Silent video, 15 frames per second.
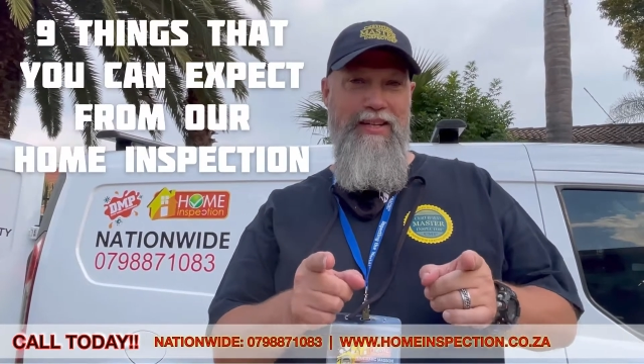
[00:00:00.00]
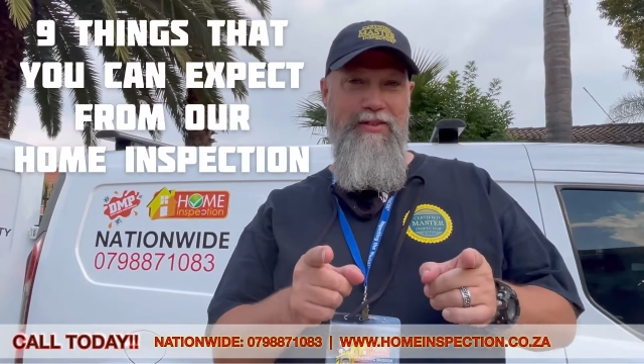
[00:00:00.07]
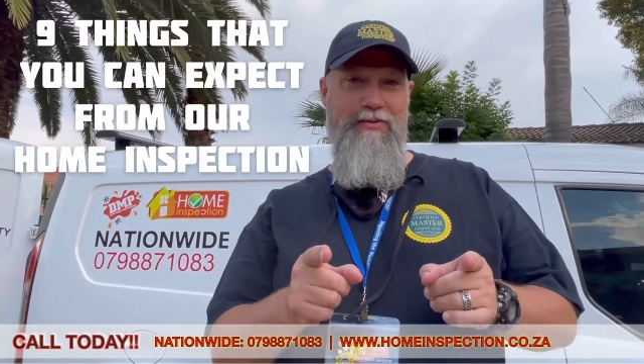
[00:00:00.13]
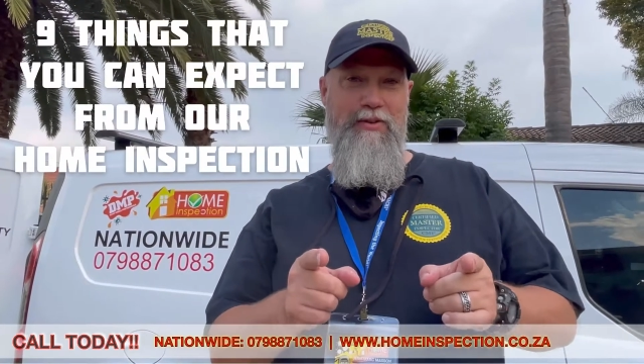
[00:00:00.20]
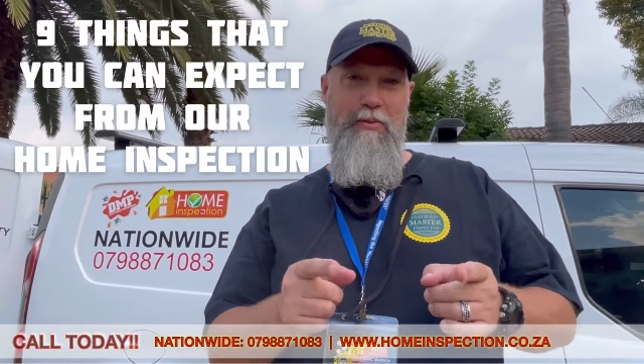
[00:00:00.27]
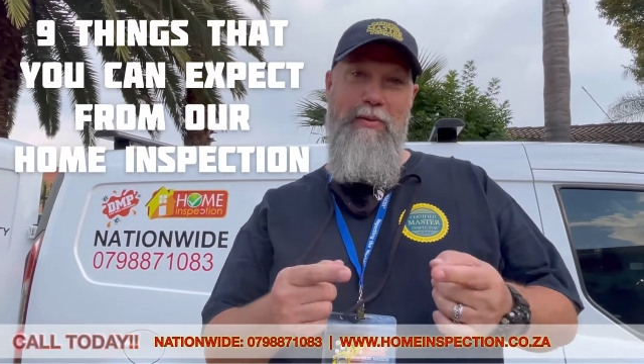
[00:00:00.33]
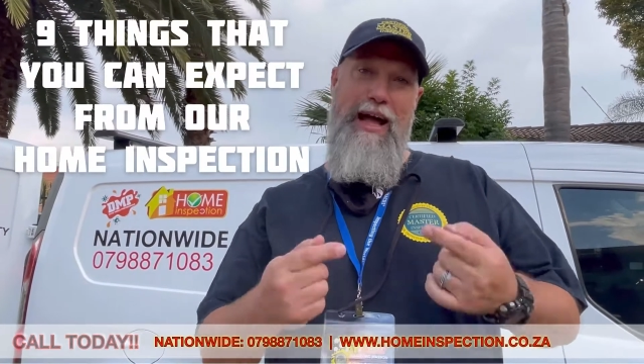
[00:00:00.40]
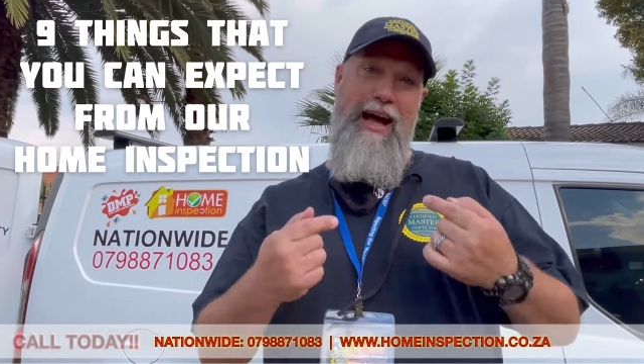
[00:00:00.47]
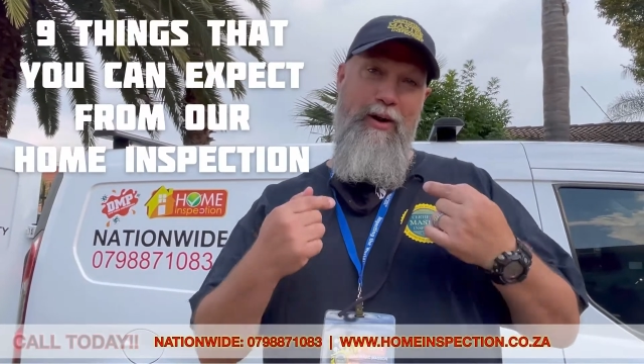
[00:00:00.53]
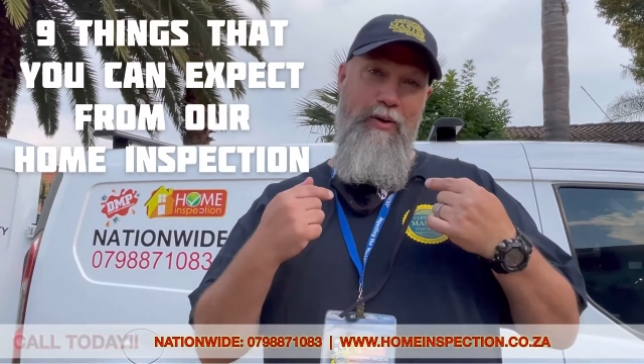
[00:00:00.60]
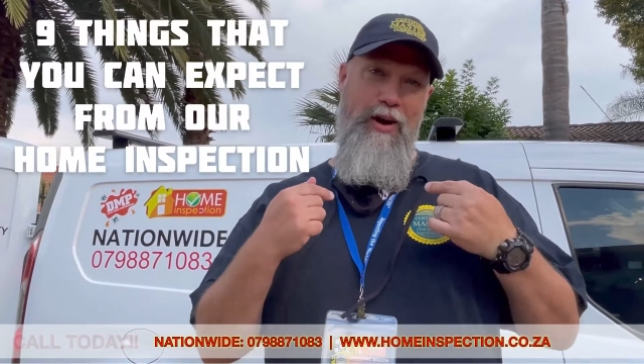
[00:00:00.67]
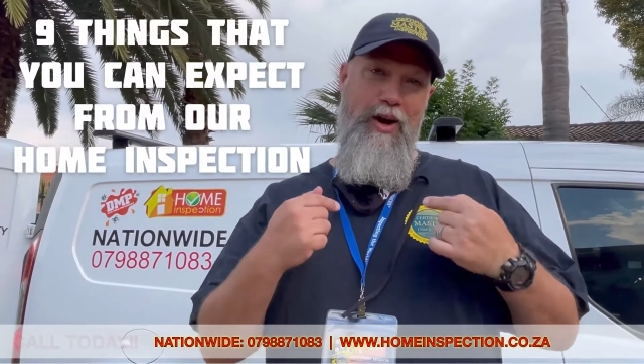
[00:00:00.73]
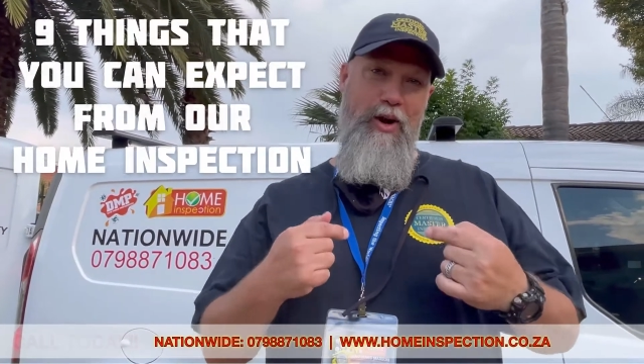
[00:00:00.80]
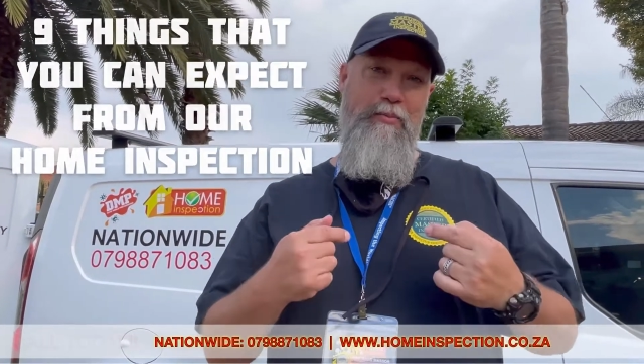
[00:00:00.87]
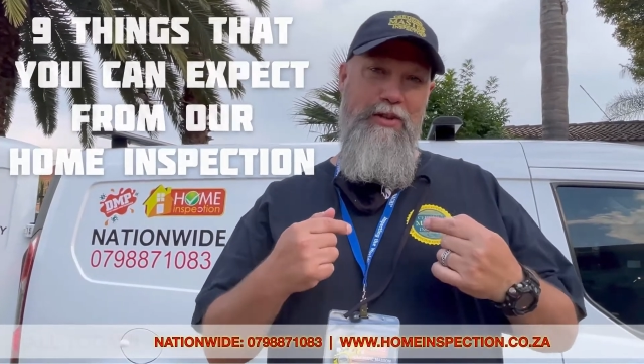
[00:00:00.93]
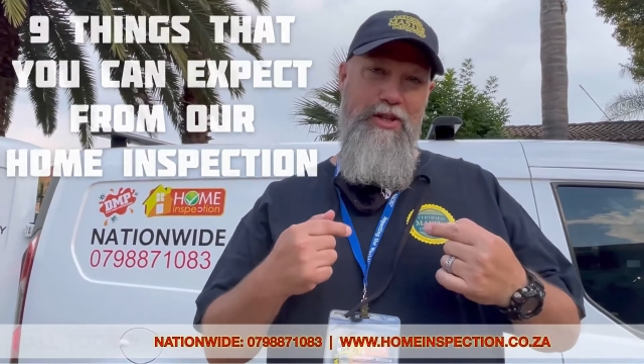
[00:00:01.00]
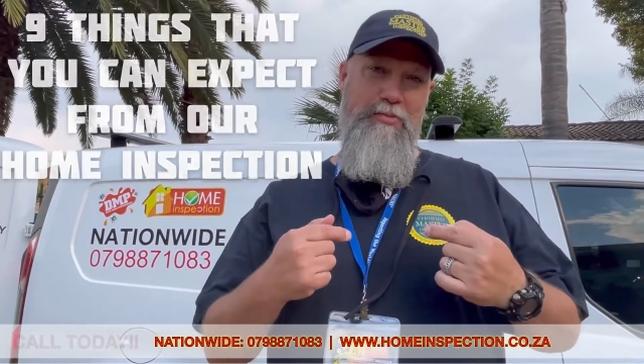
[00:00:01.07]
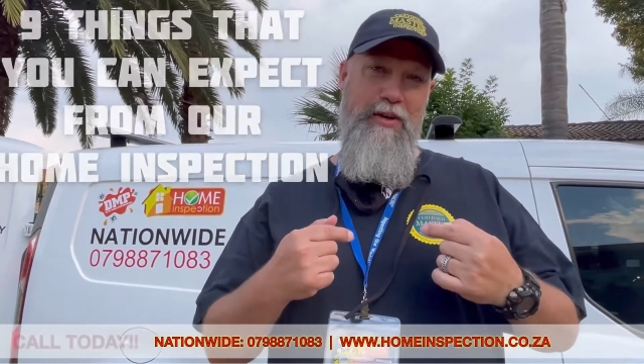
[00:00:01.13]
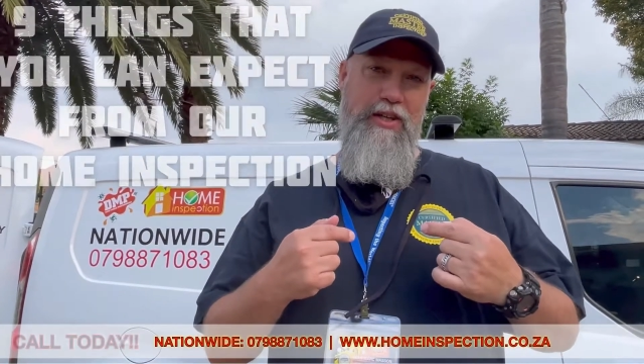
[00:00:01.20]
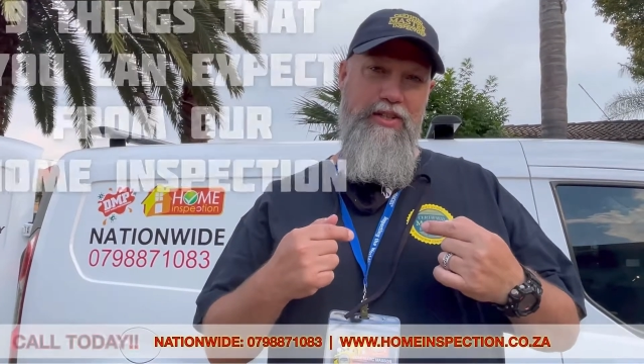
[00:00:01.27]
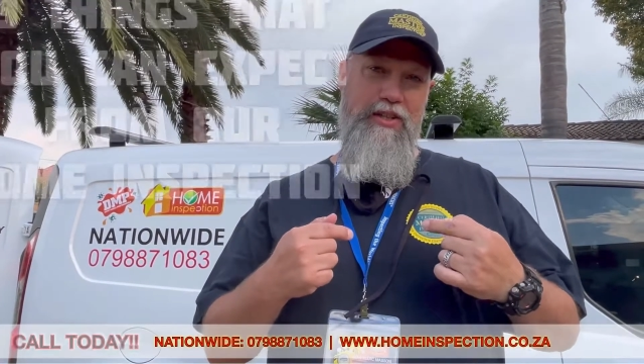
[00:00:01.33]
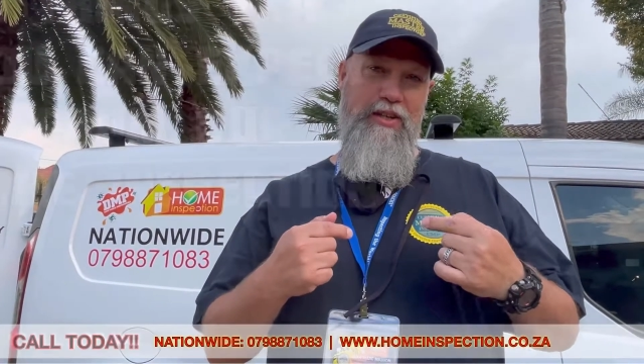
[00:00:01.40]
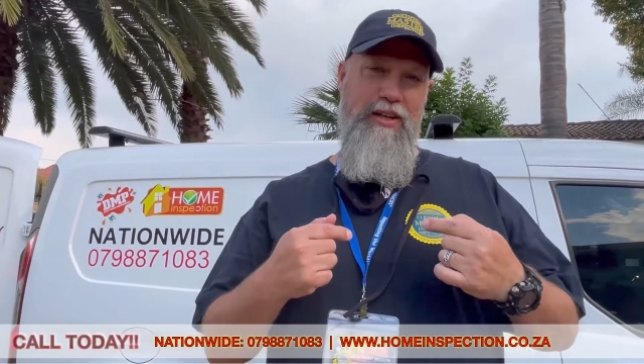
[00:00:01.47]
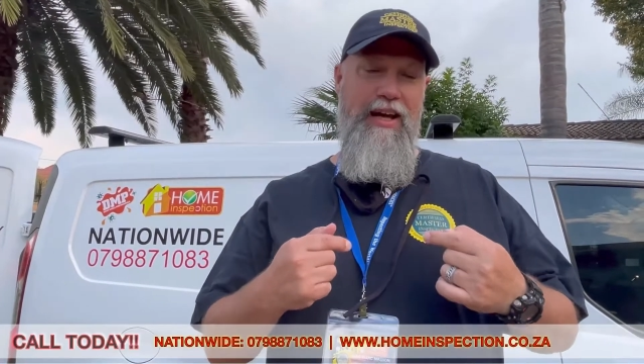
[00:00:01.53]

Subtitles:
from our home inspection.